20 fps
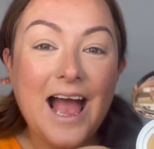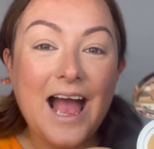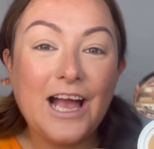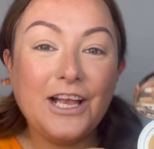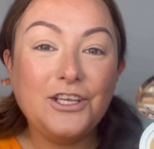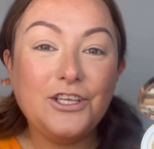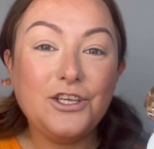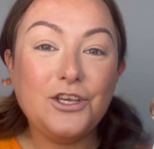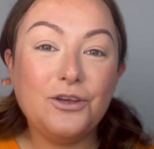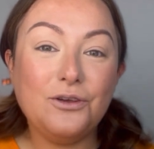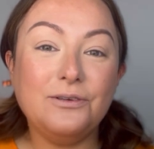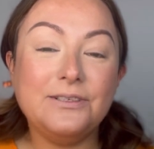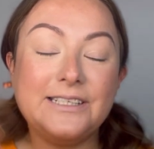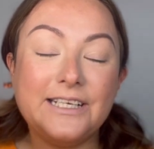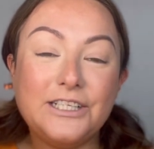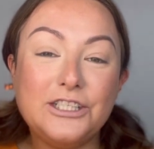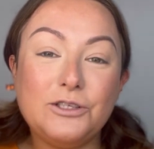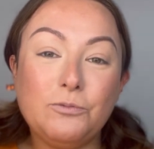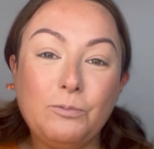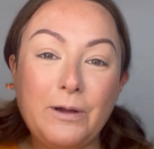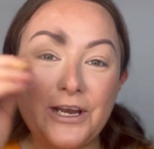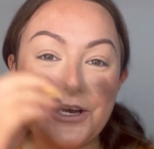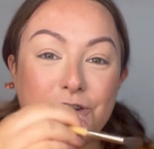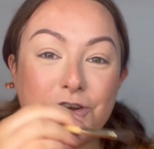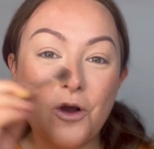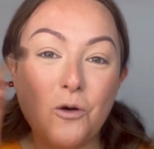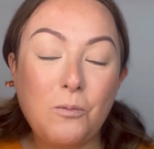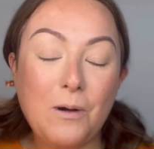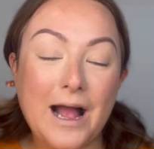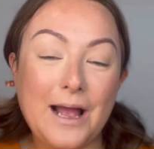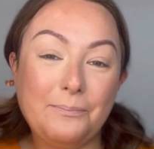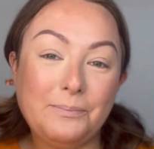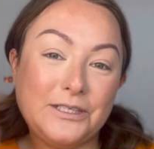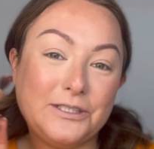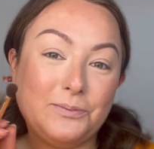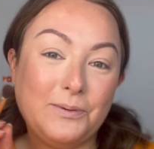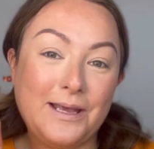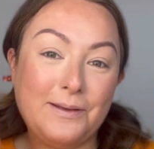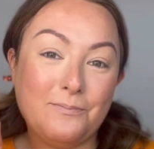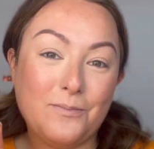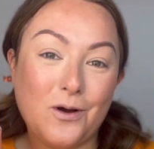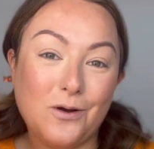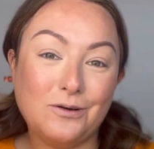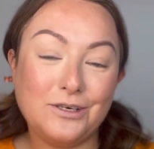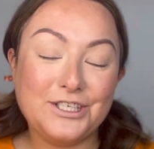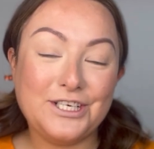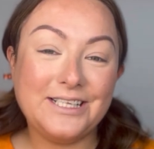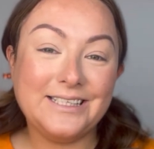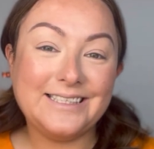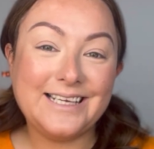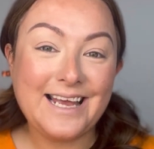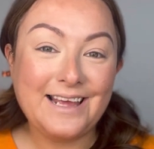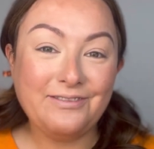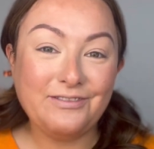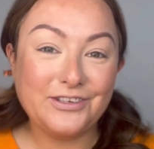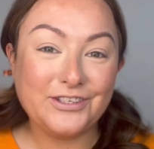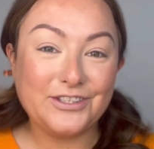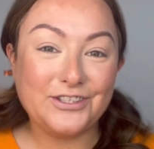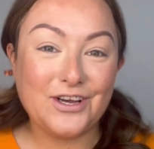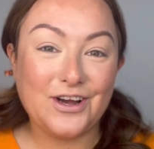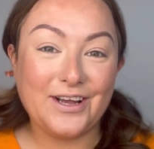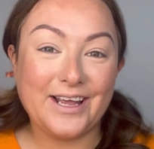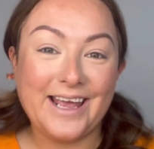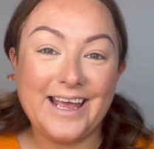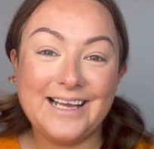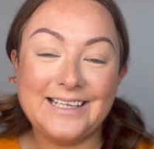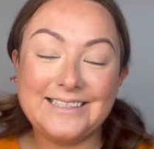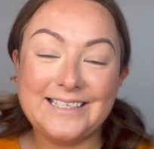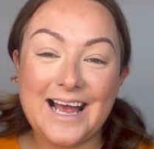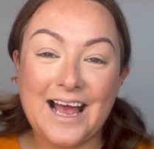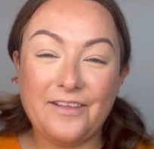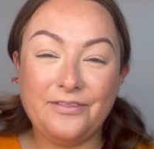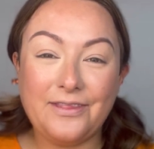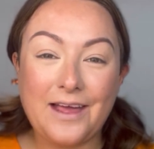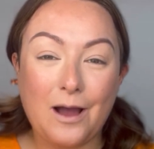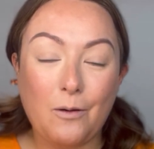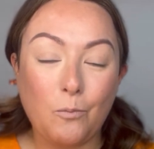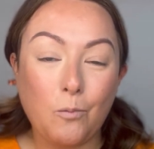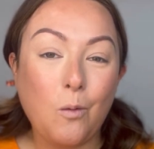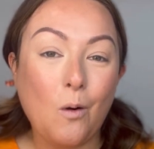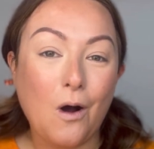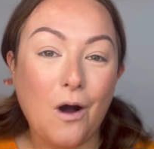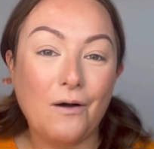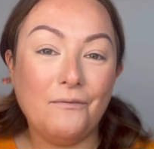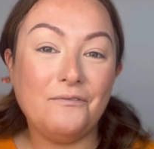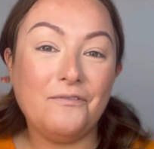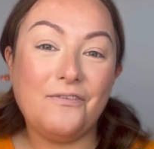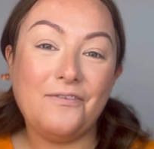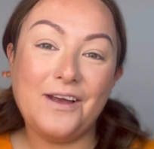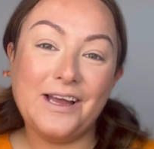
and using window wiper sweep motions in the socket to add that warmth